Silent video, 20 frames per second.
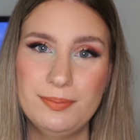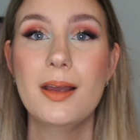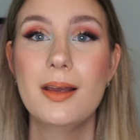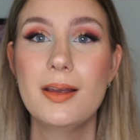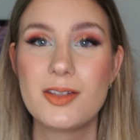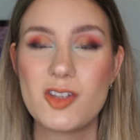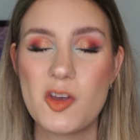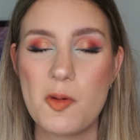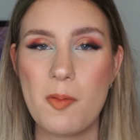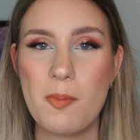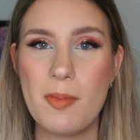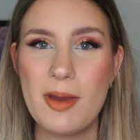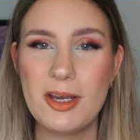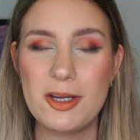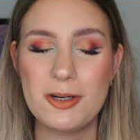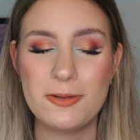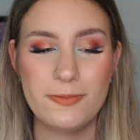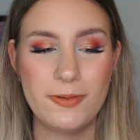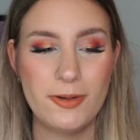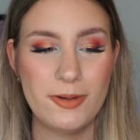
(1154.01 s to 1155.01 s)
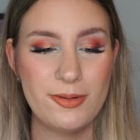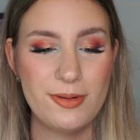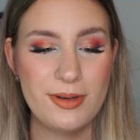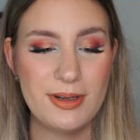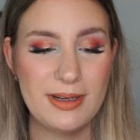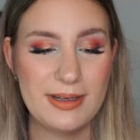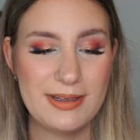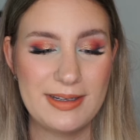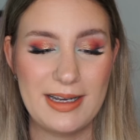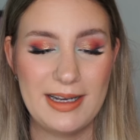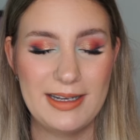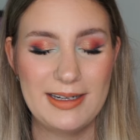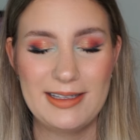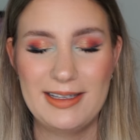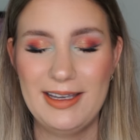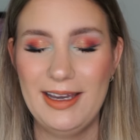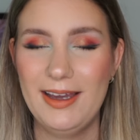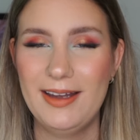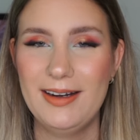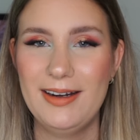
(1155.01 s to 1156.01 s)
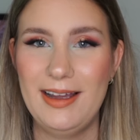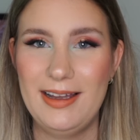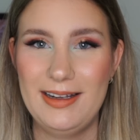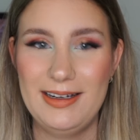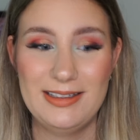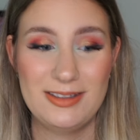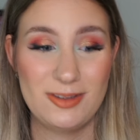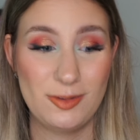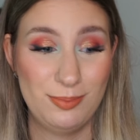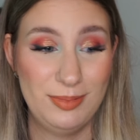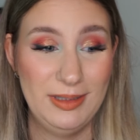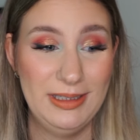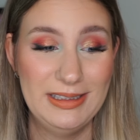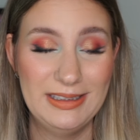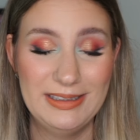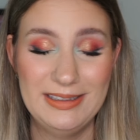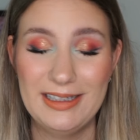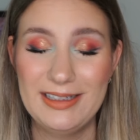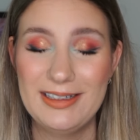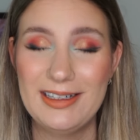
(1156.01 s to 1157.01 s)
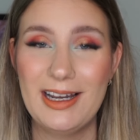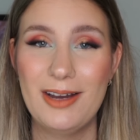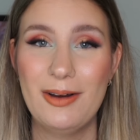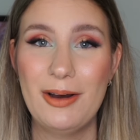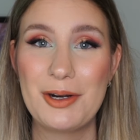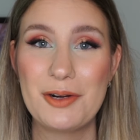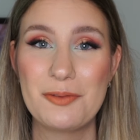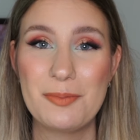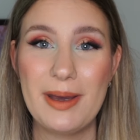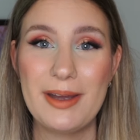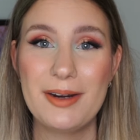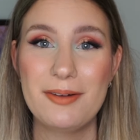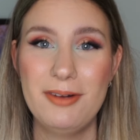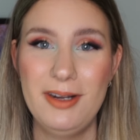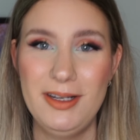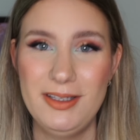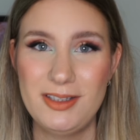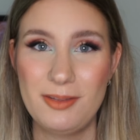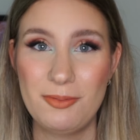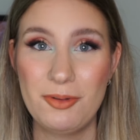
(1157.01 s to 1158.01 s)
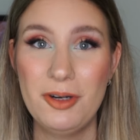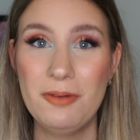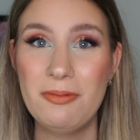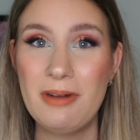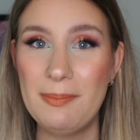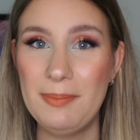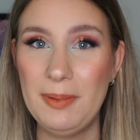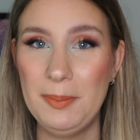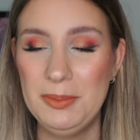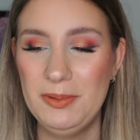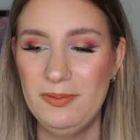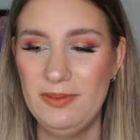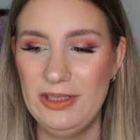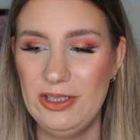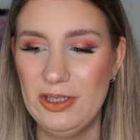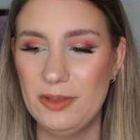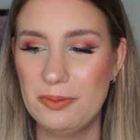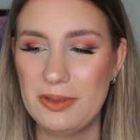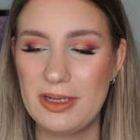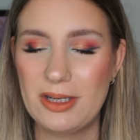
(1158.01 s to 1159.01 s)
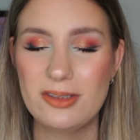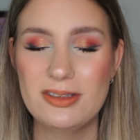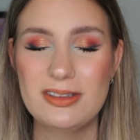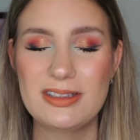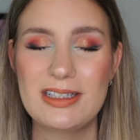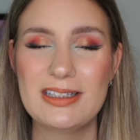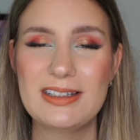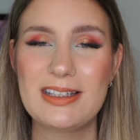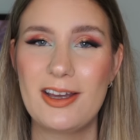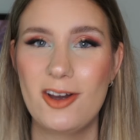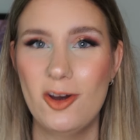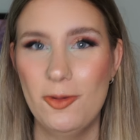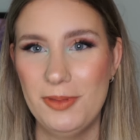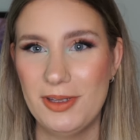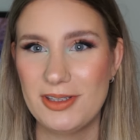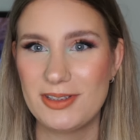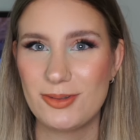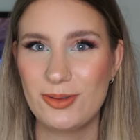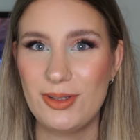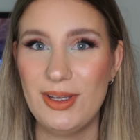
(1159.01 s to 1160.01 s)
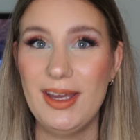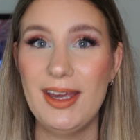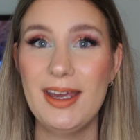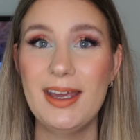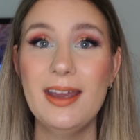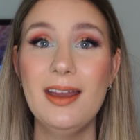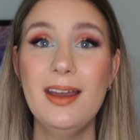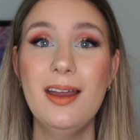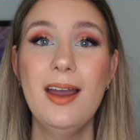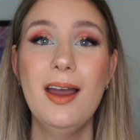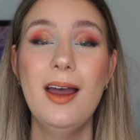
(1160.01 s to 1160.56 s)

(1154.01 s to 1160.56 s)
So my microphone died again and it's completely dead now, out of battery, so I'm going to wrap up the video without it. I hope that's okay.